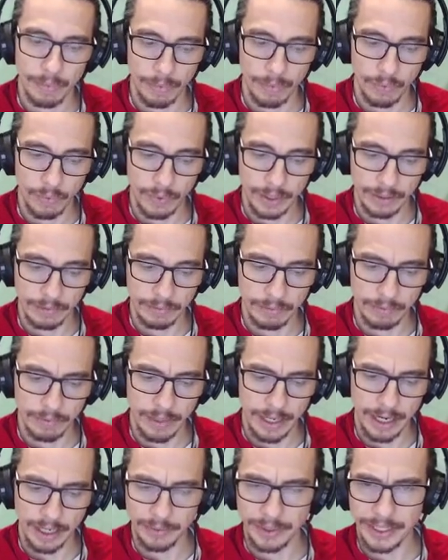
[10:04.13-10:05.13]
Well,
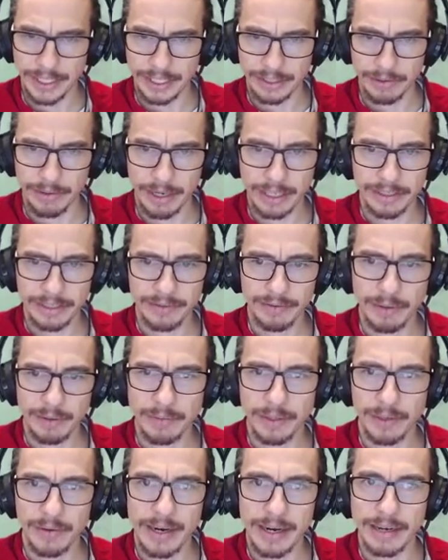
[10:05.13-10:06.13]
how do we get direction from
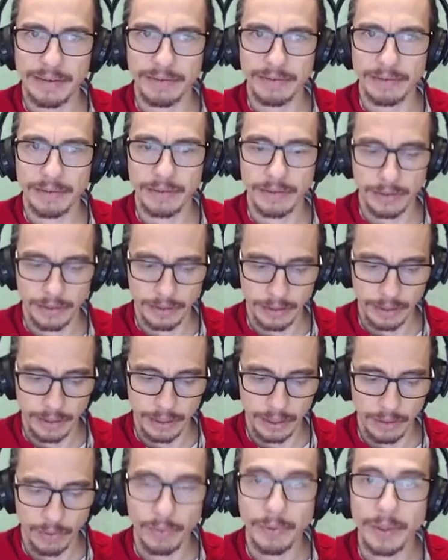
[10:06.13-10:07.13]
the graph?
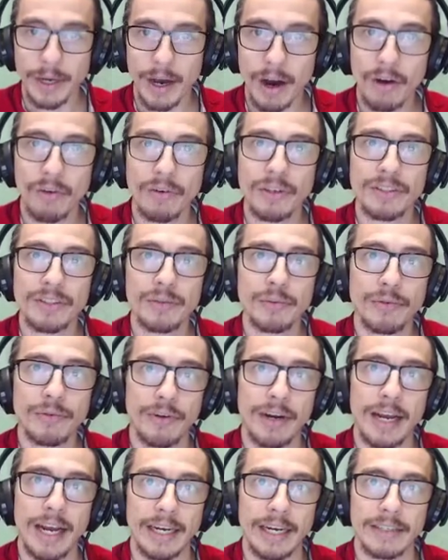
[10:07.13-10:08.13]
Well, we always
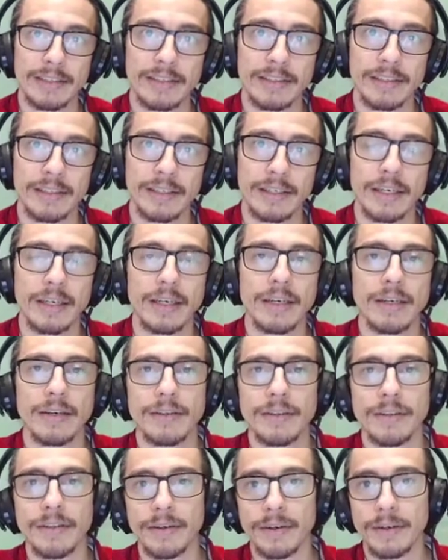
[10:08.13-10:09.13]
subtract
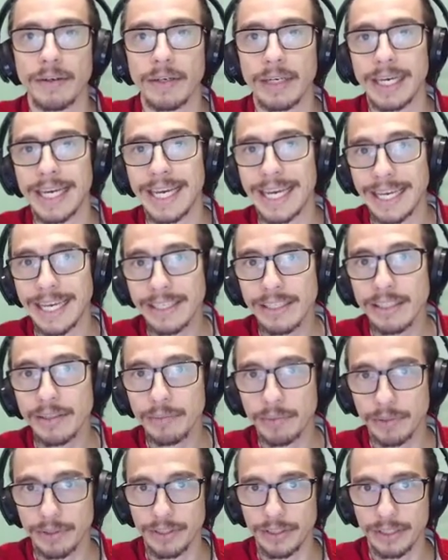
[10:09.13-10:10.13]
the end
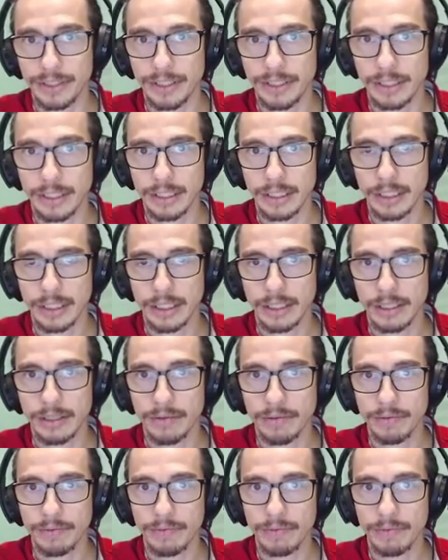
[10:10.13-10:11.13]
position
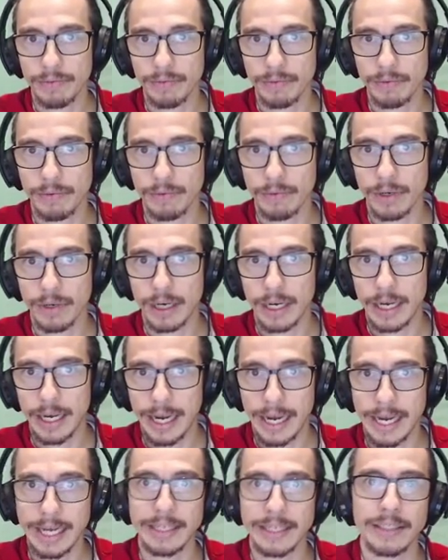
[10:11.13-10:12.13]

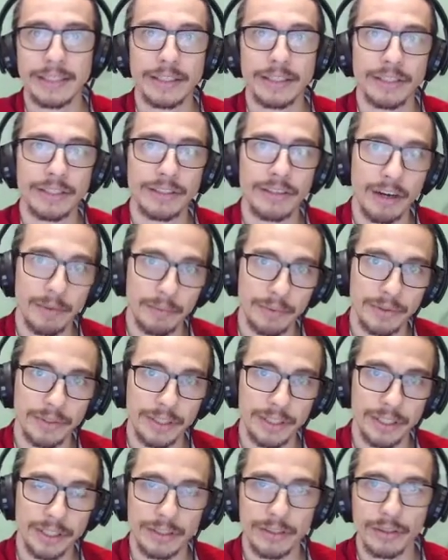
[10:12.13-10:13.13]
and the start
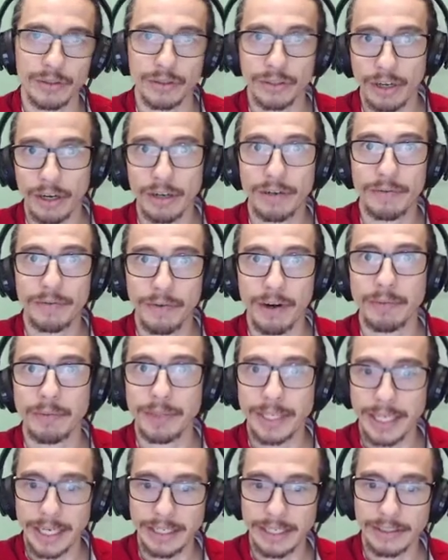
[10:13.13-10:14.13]
position. So start from
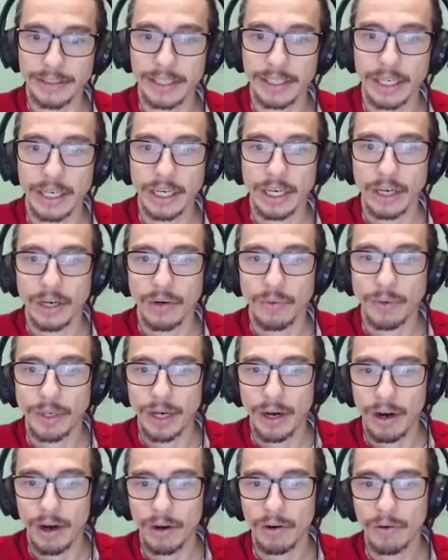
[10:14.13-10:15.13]
the end. We
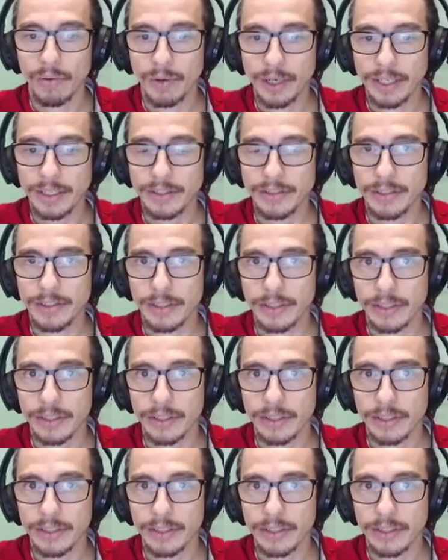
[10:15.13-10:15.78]
always